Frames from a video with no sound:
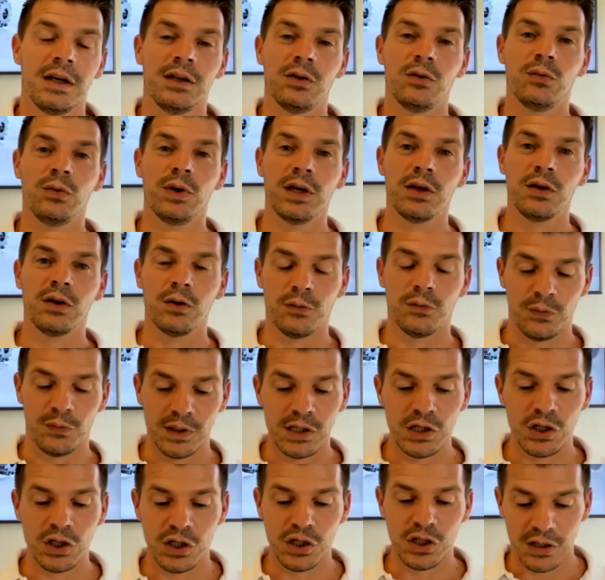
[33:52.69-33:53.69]
doing your
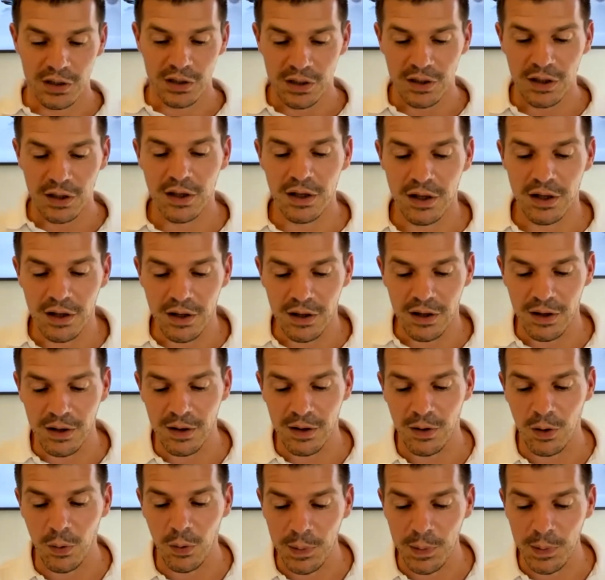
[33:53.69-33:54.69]
finishing
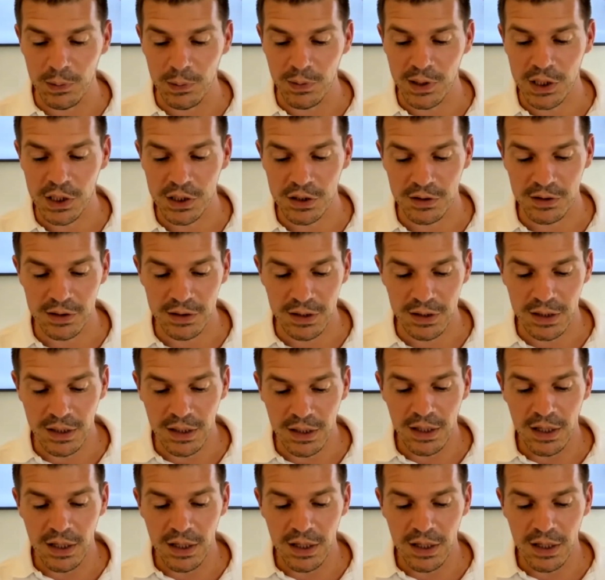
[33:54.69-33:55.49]
operation.